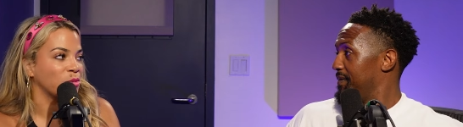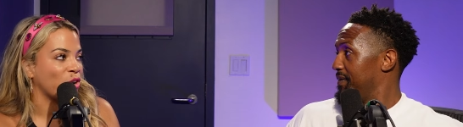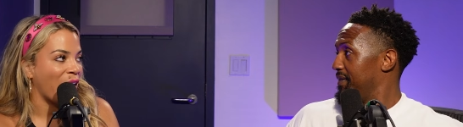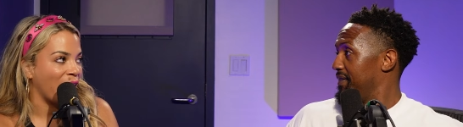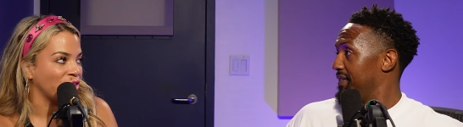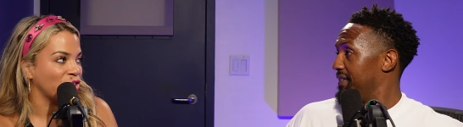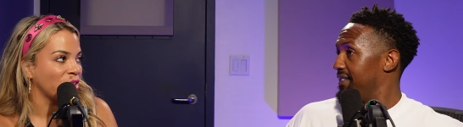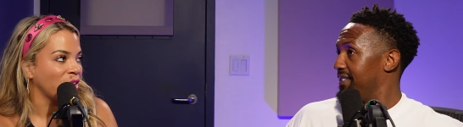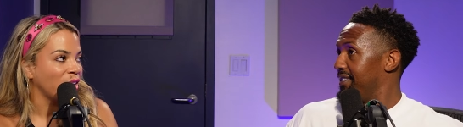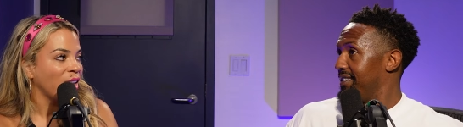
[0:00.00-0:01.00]
Speaker 1: scratch.
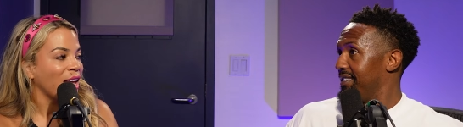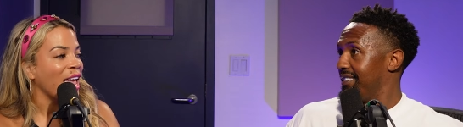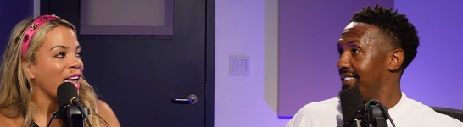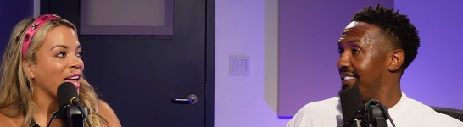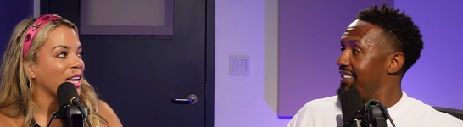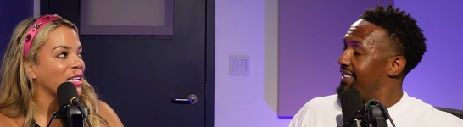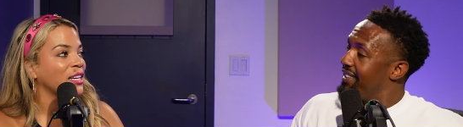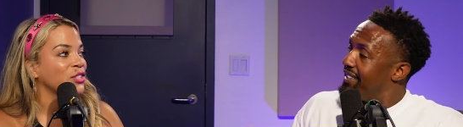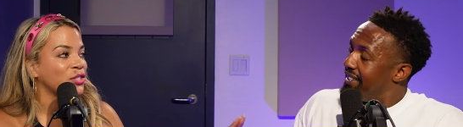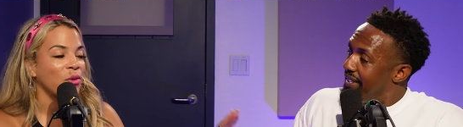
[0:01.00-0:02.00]
And
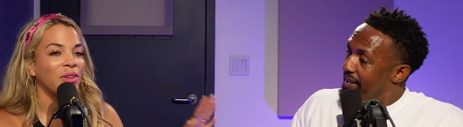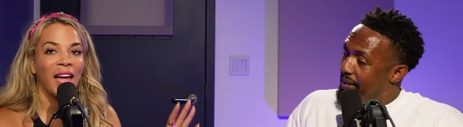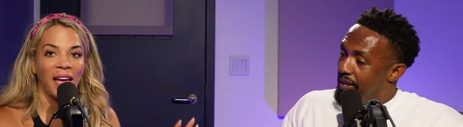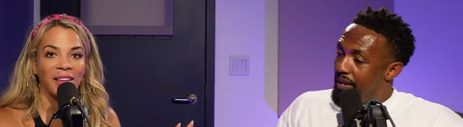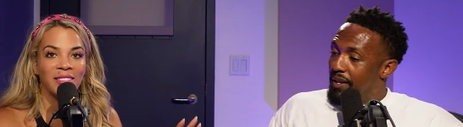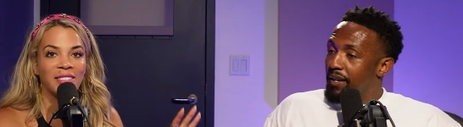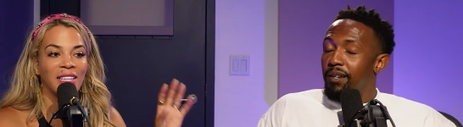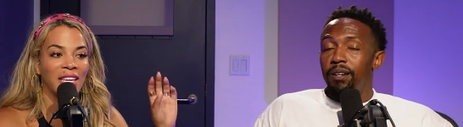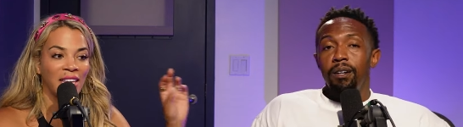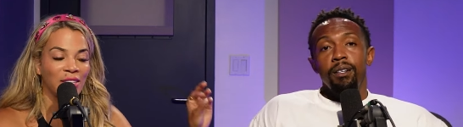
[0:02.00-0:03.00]
so yes,
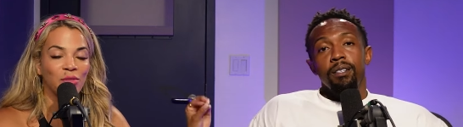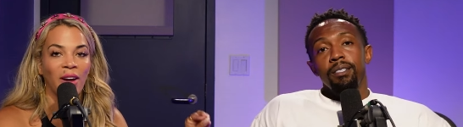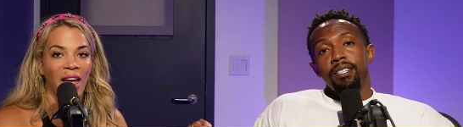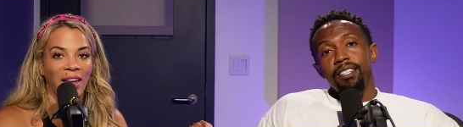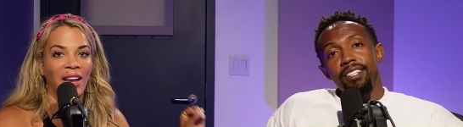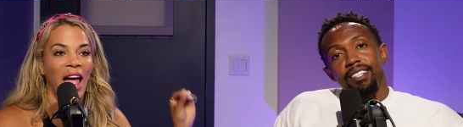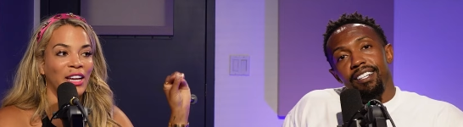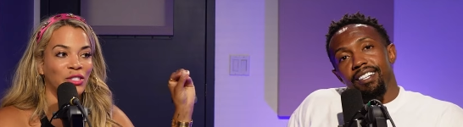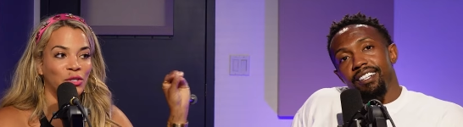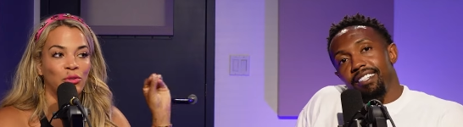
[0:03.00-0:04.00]
he is right.
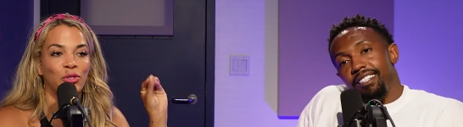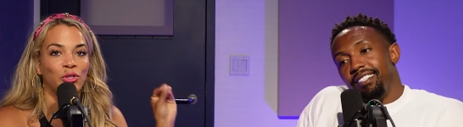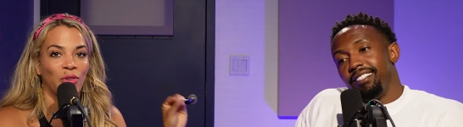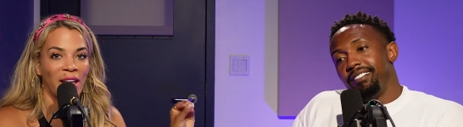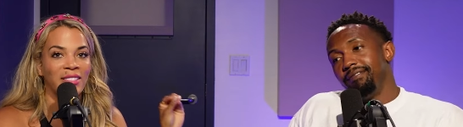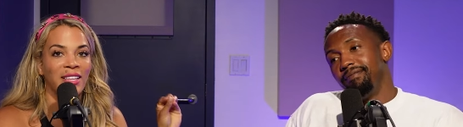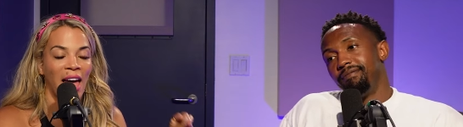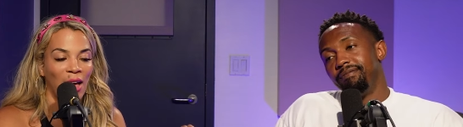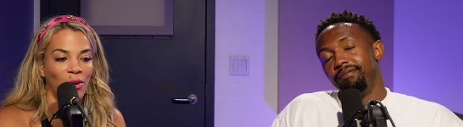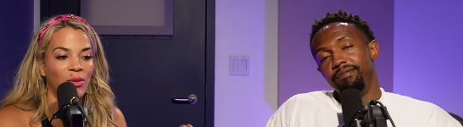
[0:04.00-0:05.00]
I do stress
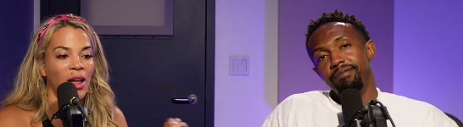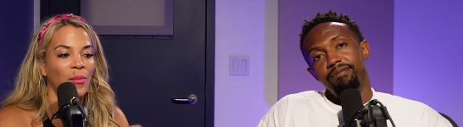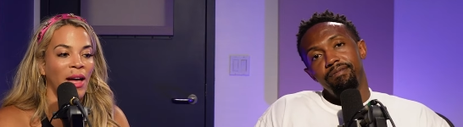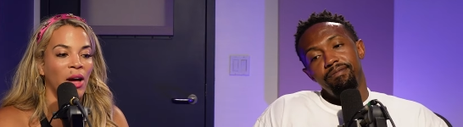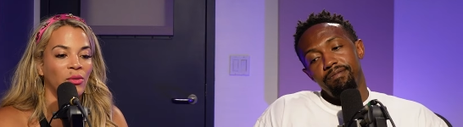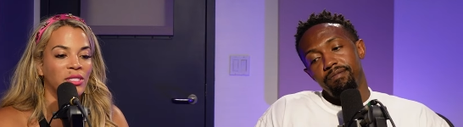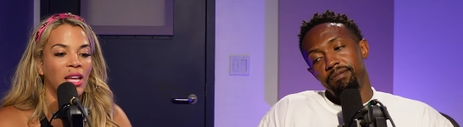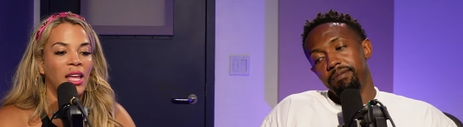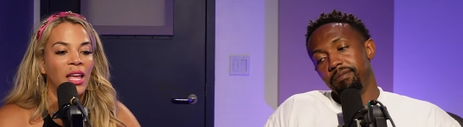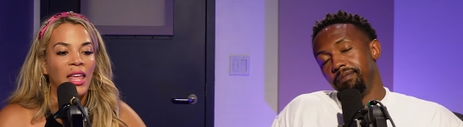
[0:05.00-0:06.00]
out about
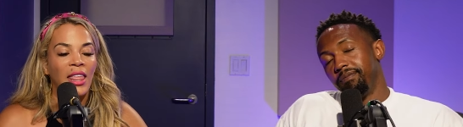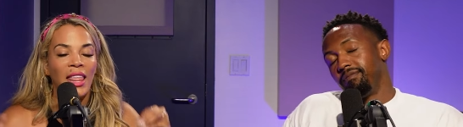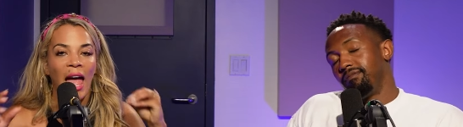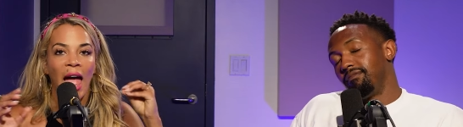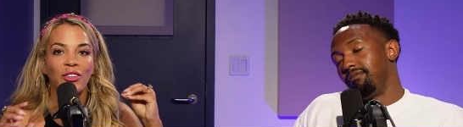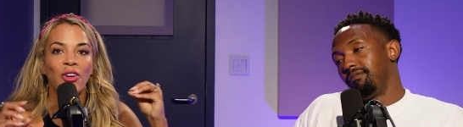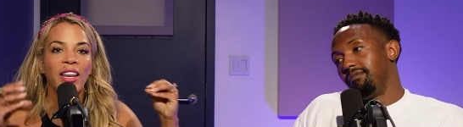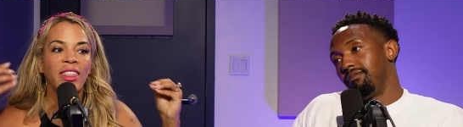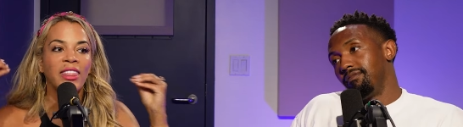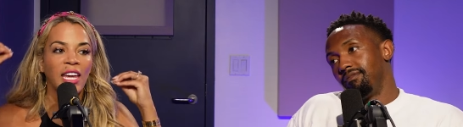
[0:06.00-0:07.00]
I try
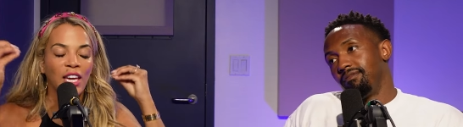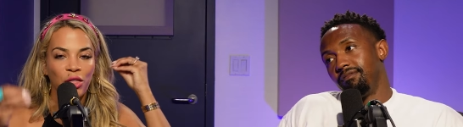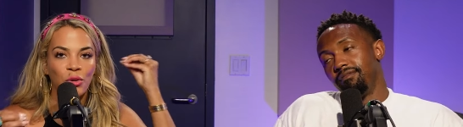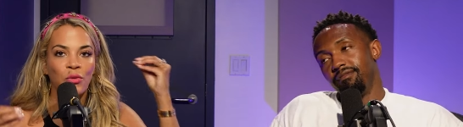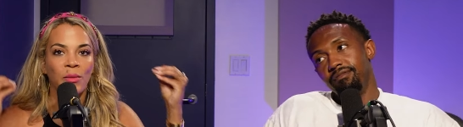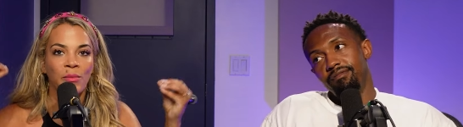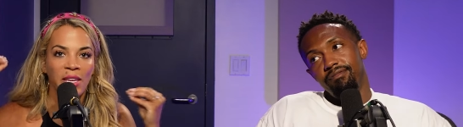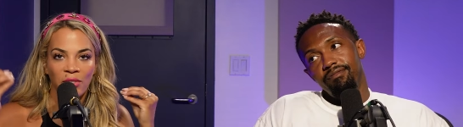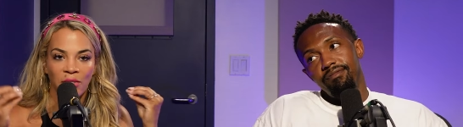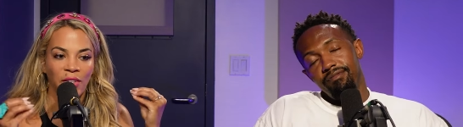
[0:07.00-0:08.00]
to think through the
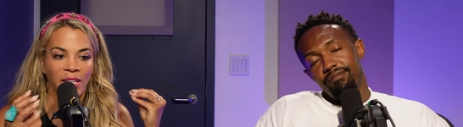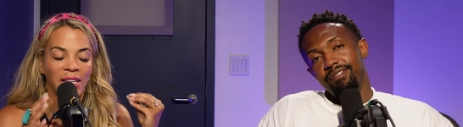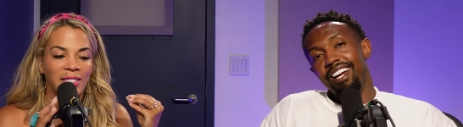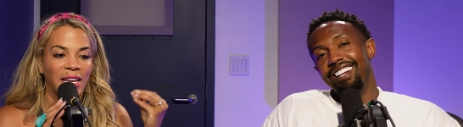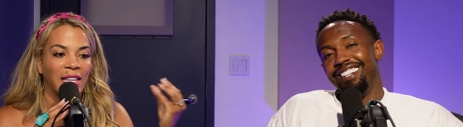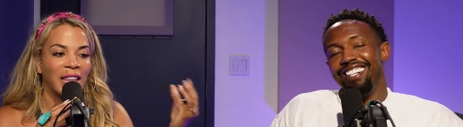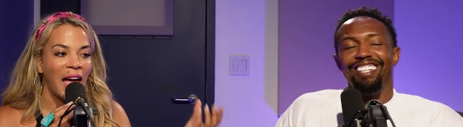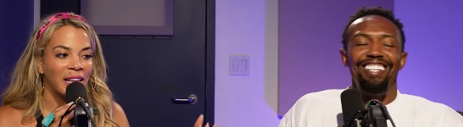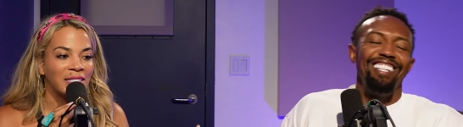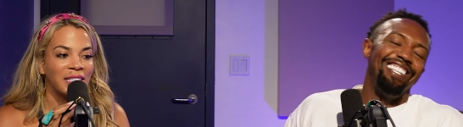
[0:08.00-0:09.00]
meals for the kids. Like last